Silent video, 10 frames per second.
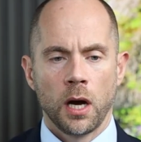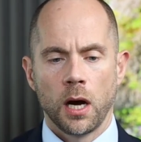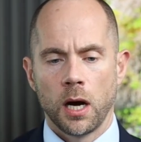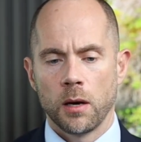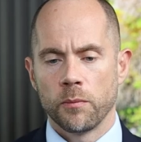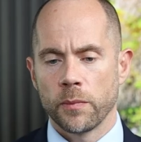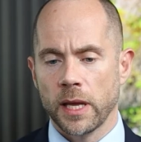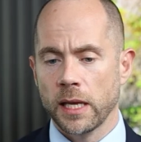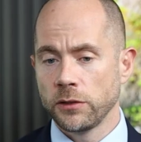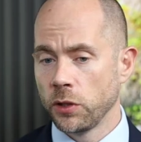
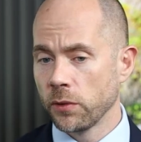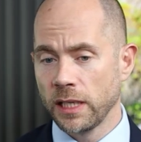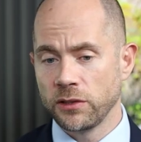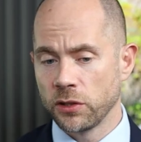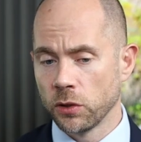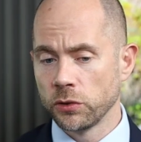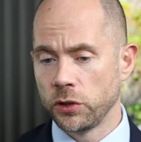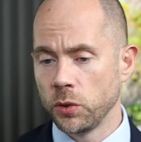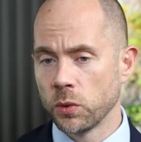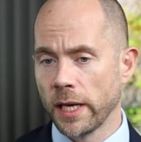And they still
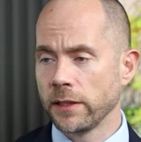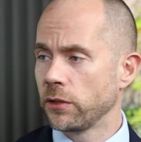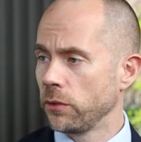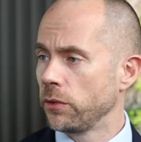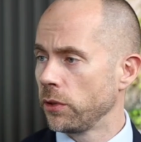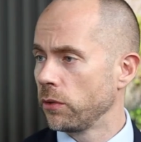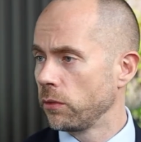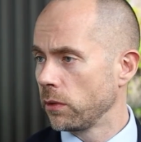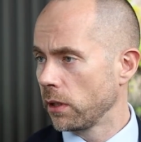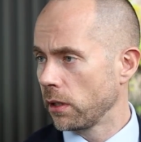do like to
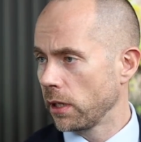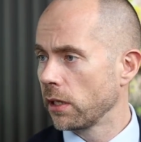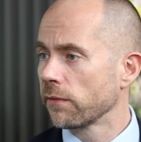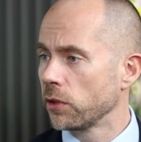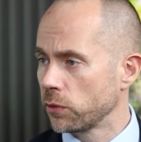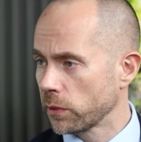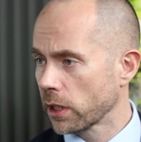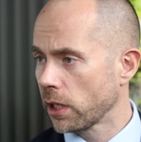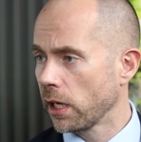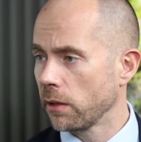do interviews with the
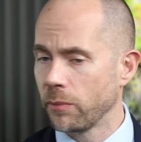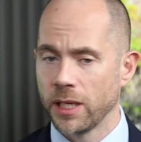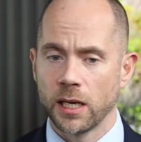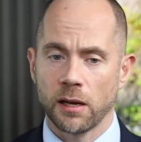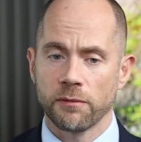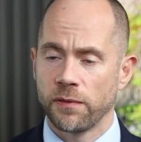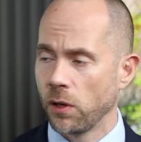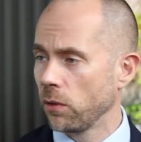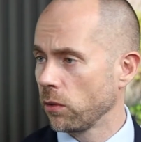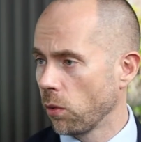client, be it on
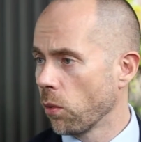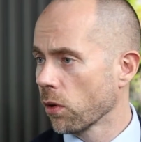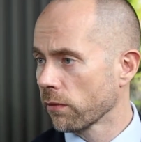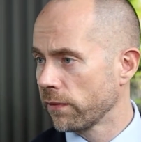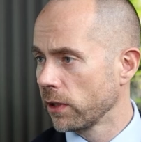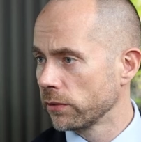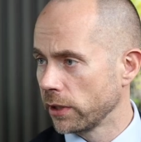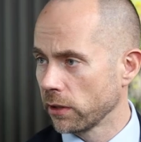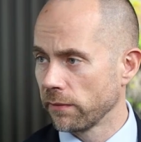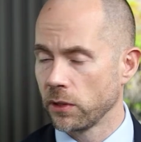phone or field
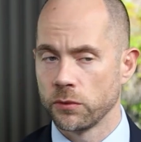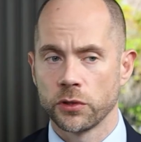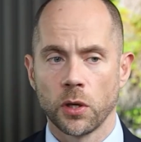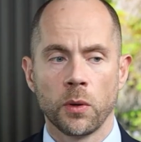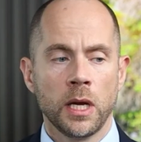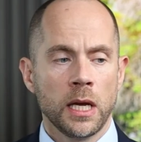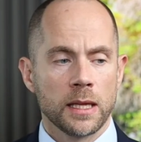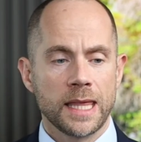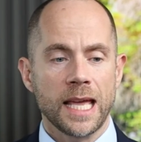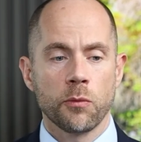interviews. So
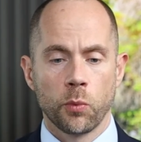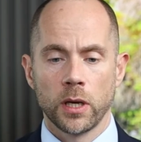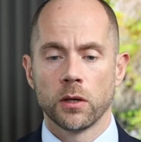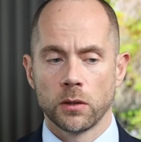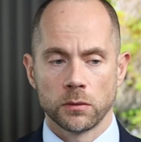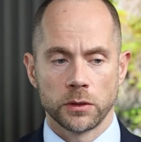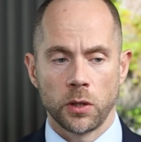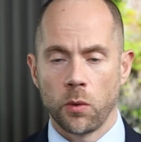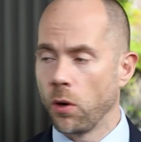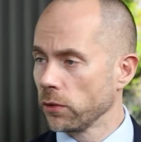they will,
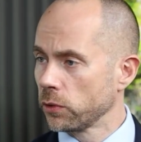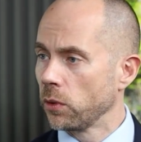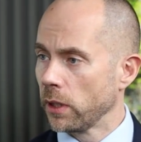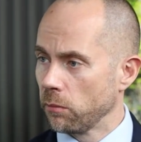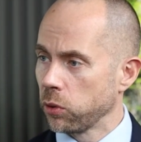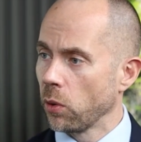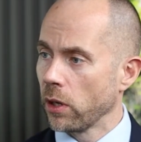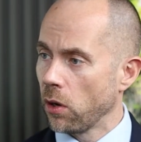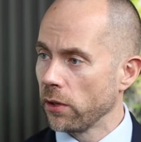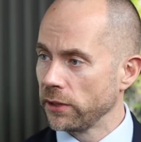also employ
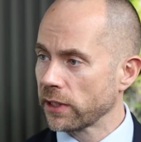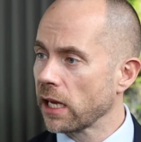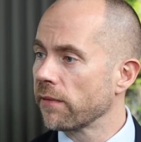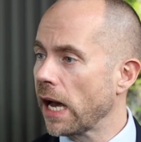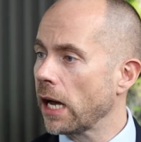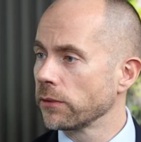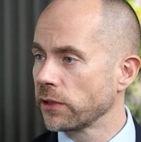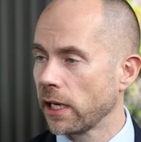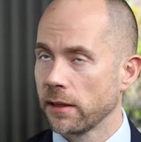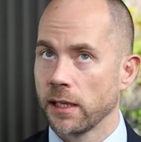all these kind of
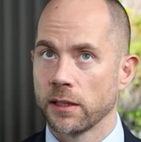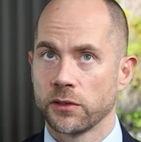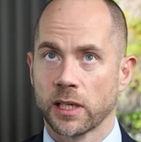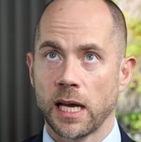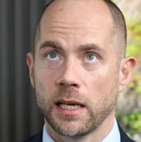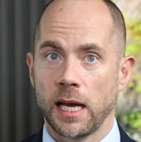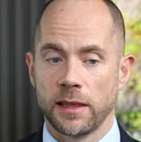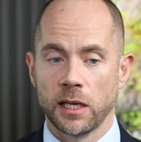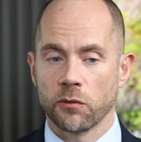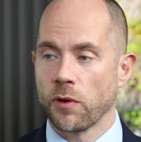outside things to kind of, I
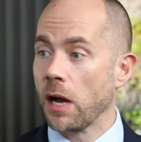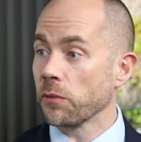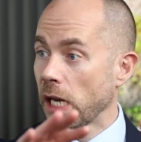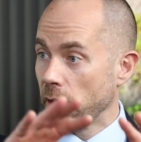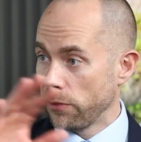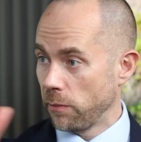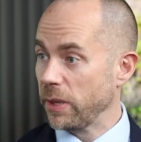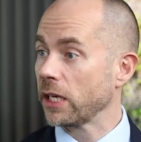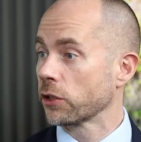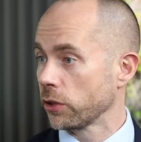think, round out the
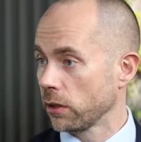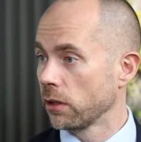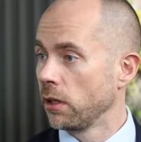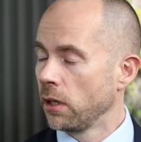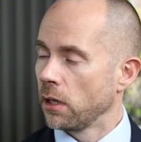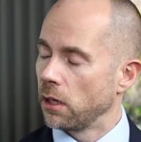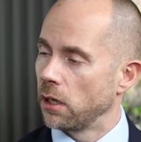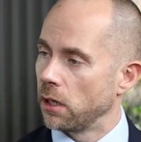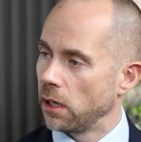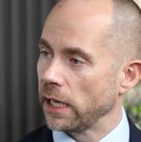picture
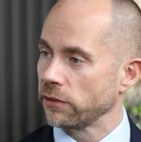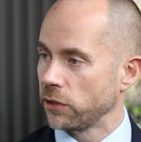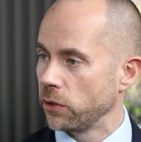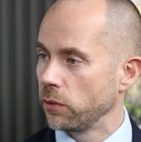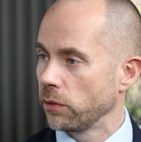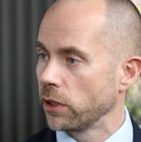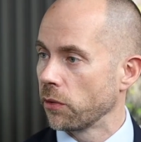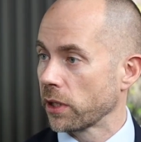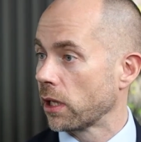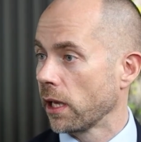as to,
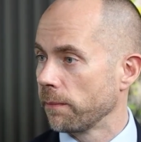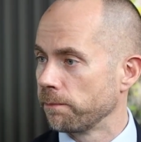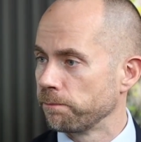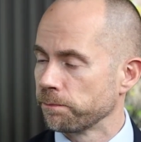the claim.